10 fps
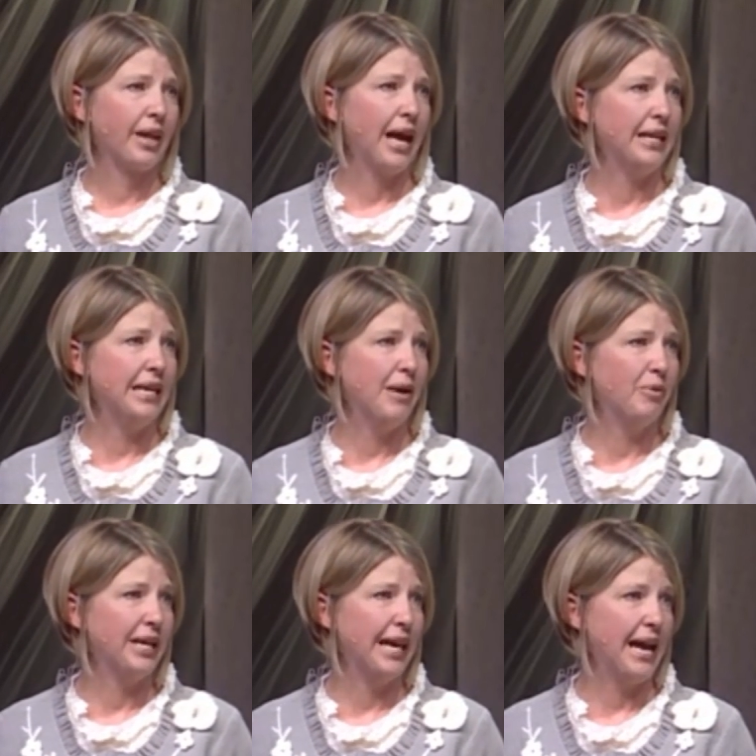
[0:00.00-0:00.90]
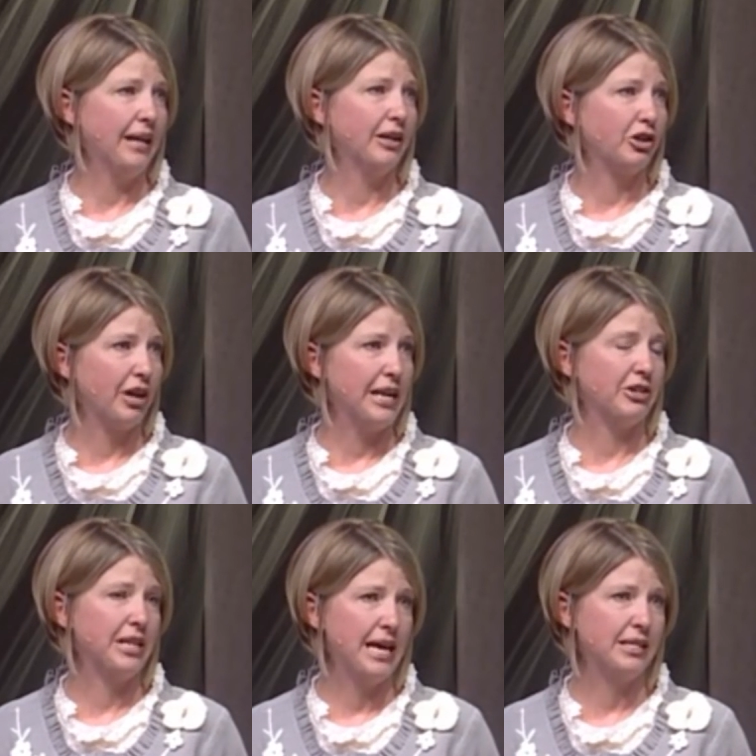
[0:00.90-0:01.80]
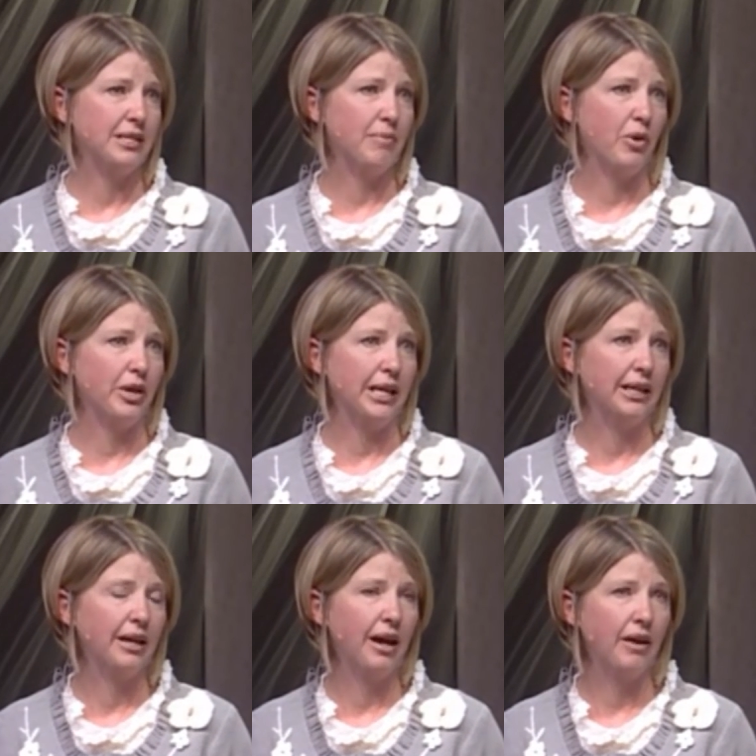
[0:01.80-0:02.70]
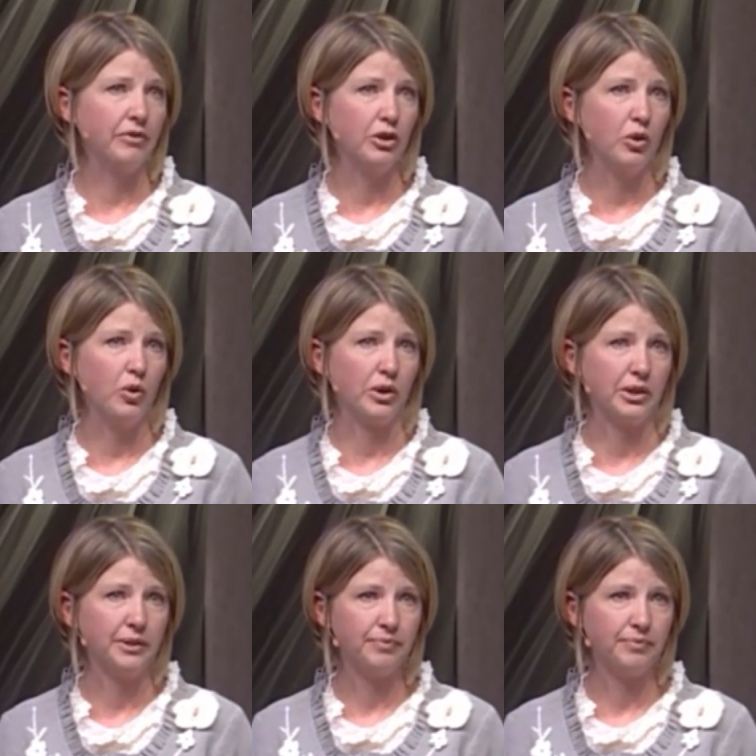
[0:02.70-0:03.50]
and yet we gained a greater testimony of the Lord.